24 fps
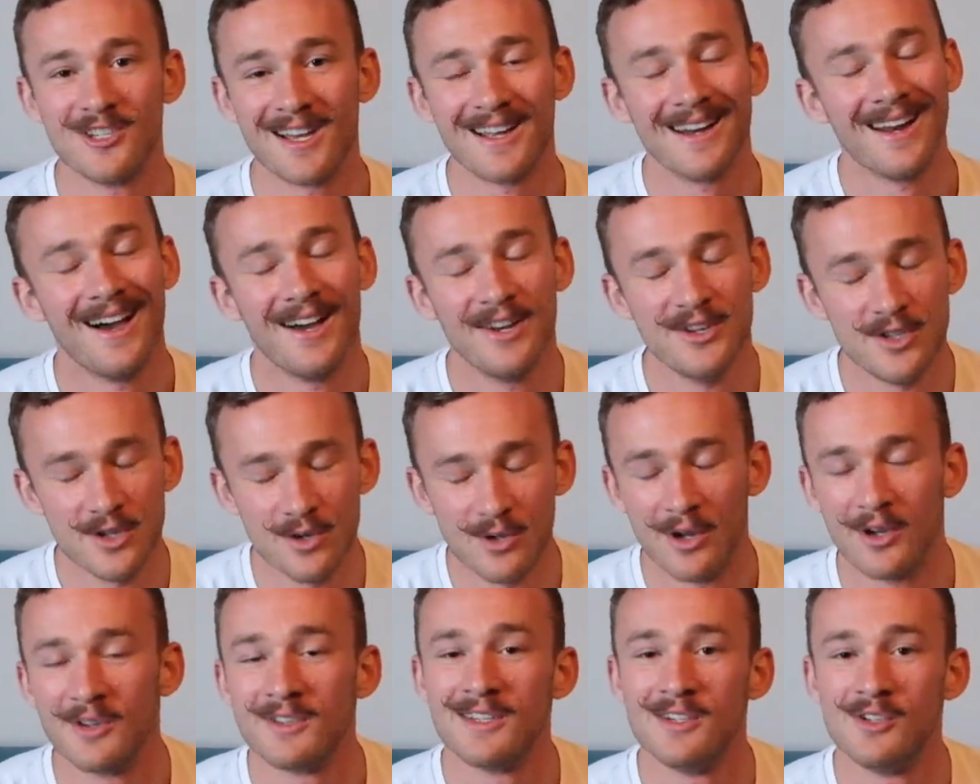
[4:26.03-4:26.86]
and I do
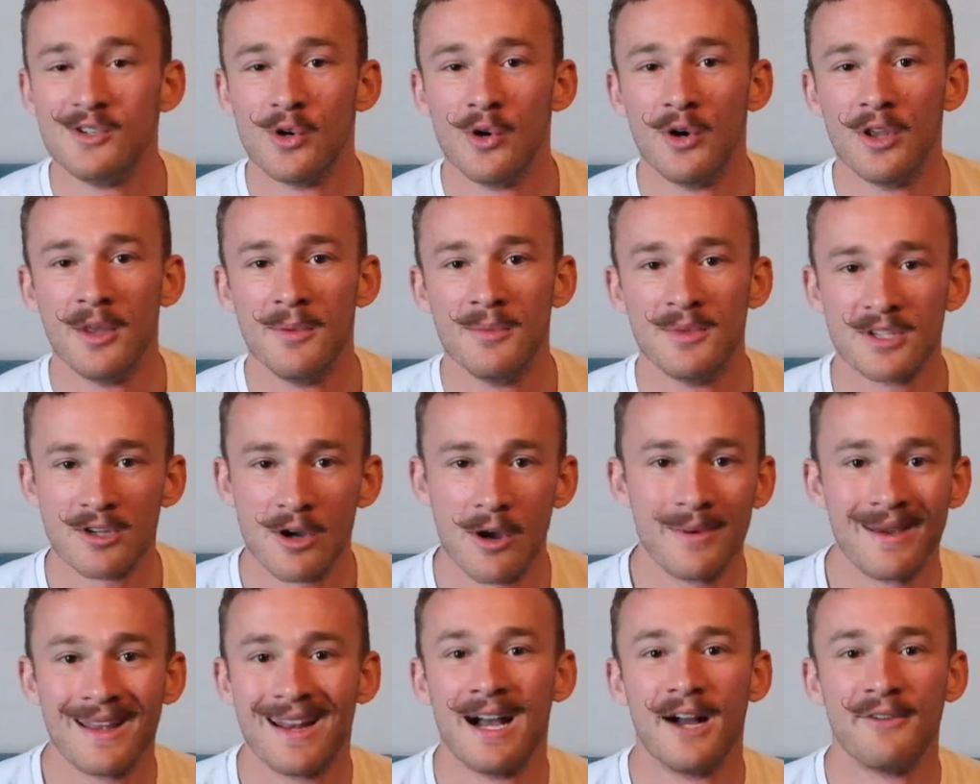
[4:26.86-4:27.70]
not enjoy them, so
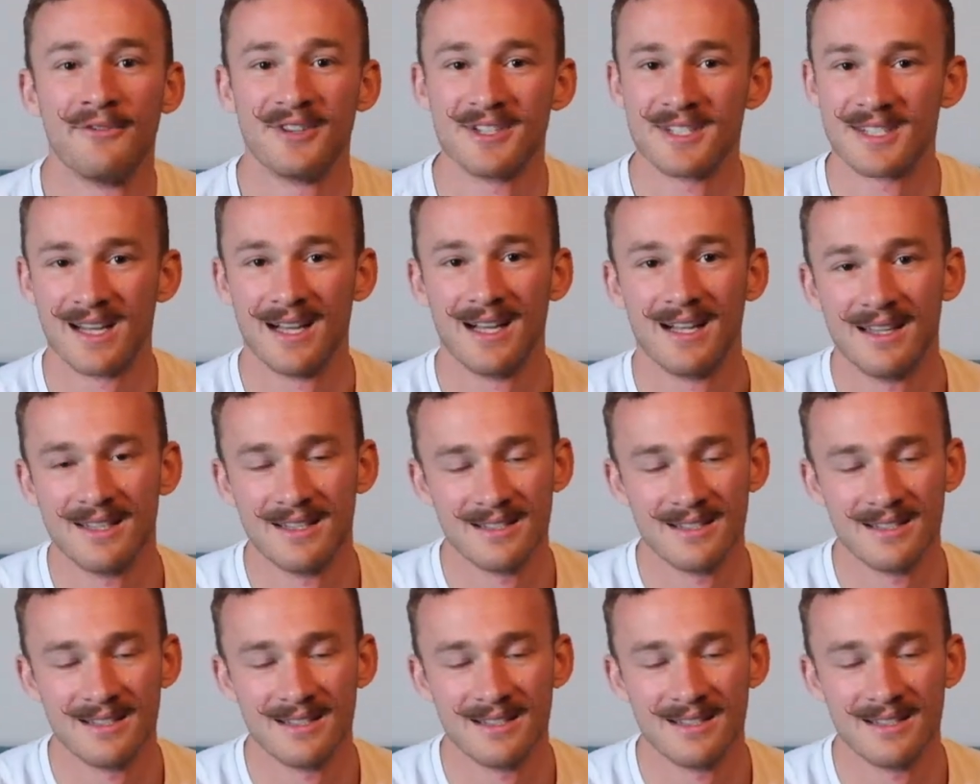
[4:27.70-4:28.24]
I'm going to have to settle